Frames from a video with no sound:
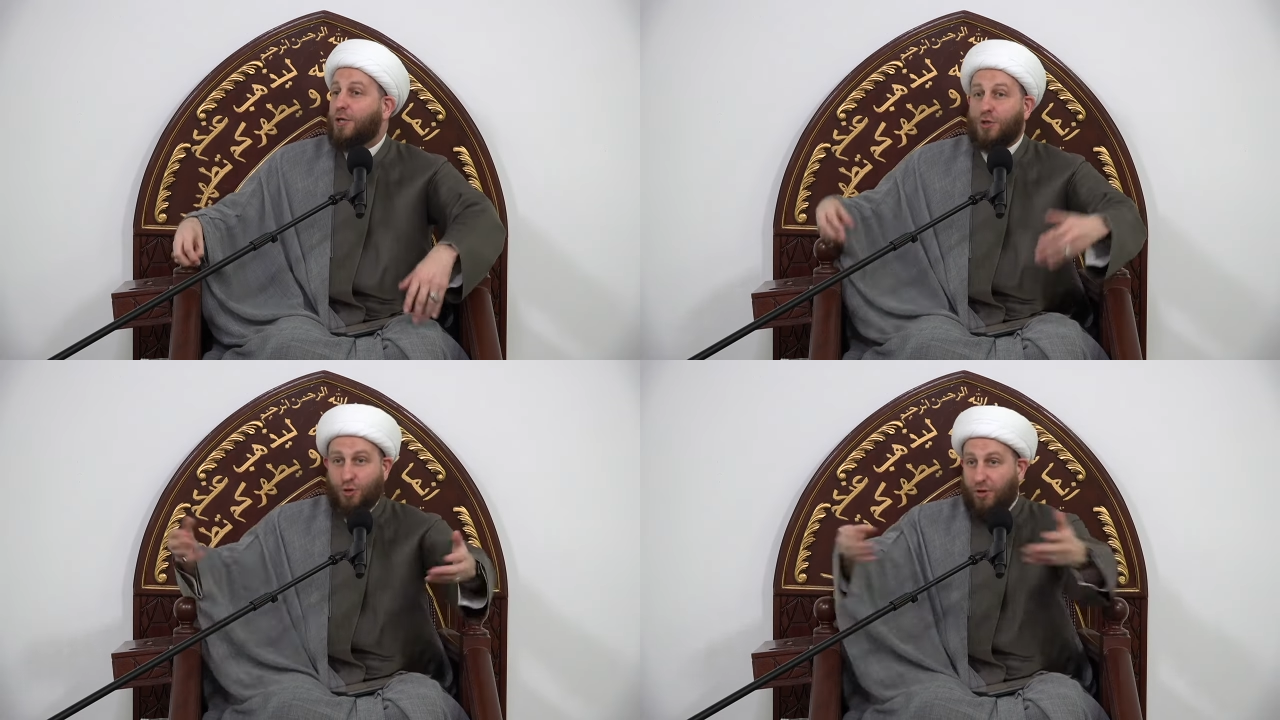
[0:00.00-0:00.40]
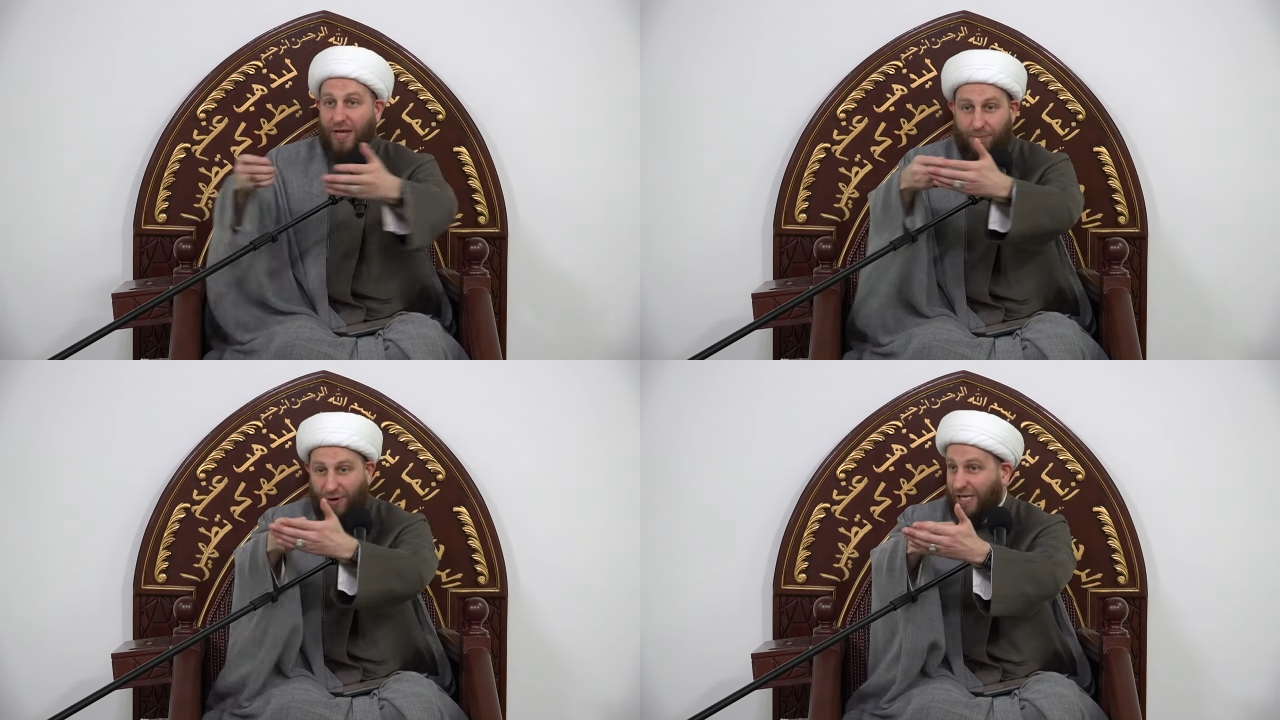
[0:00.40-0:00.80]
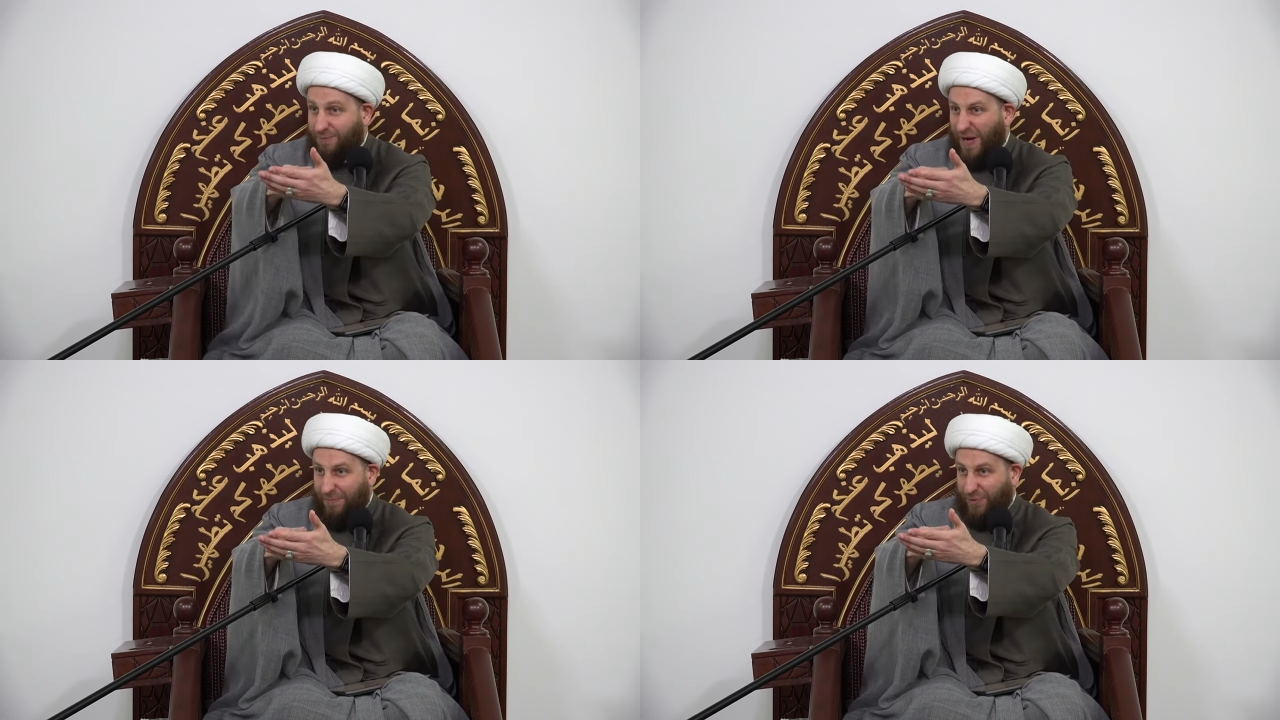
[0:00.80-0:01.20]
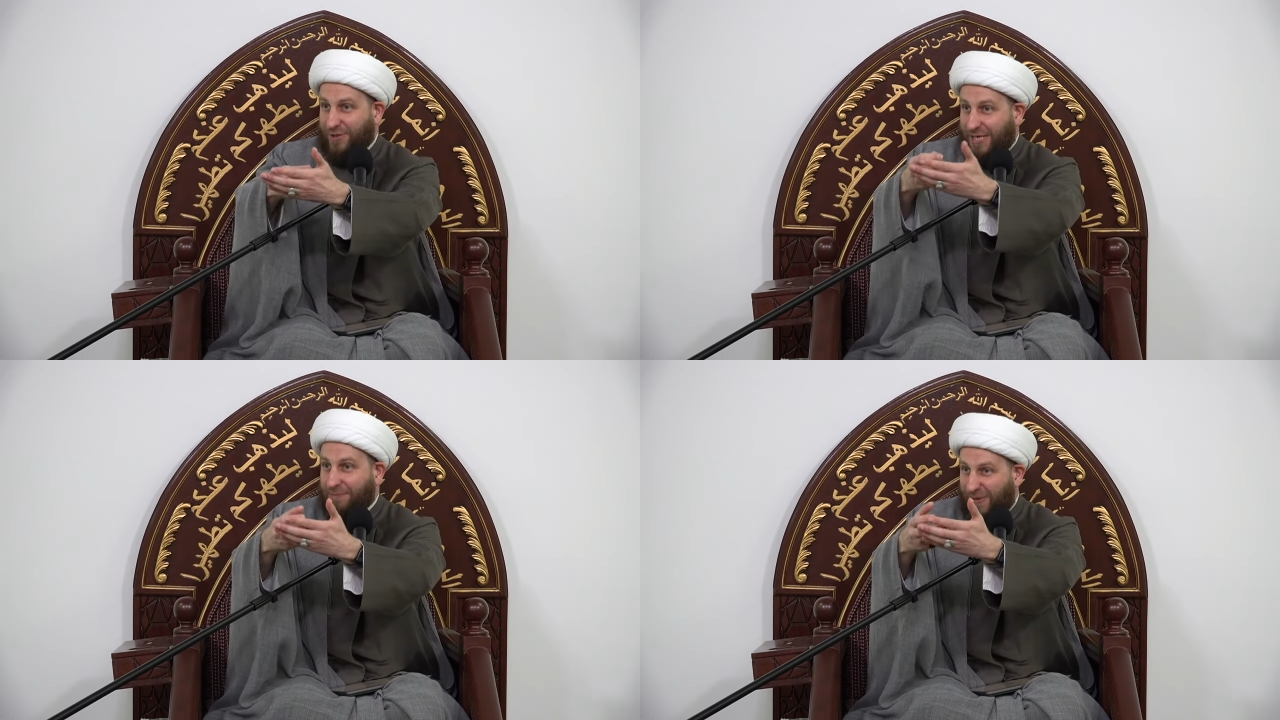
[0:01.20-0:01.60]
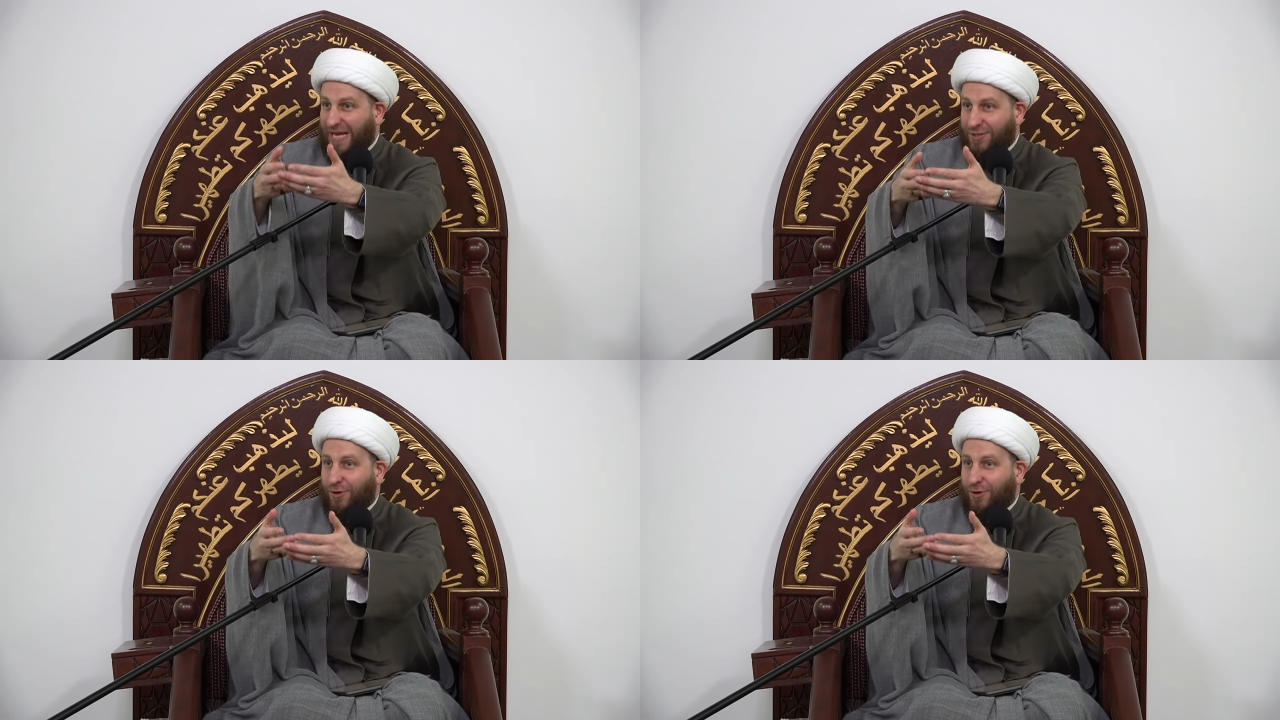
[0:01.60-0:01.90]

So they brought papers and pens,